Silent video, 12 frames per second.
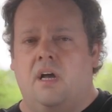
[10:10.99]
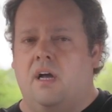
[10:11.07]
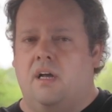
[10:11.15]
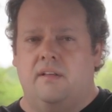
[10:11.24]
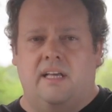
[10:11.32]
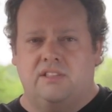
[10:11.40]

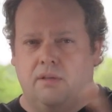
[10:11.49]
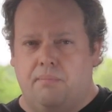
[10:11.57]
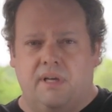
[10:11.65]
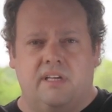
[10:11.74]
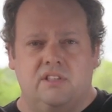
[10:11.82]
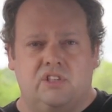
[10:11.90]
That's a
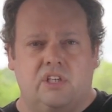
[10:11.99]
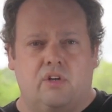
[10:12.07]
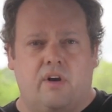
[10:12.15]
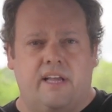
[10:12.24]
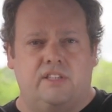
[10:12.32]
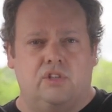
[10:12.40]
big
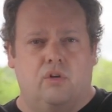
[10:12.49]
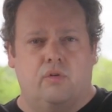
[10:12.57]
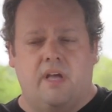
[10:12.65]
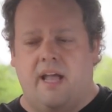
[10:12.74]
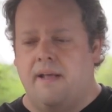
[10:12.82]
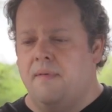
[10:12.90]
consideration,
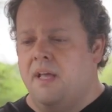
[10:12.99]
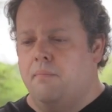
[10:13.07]
okay?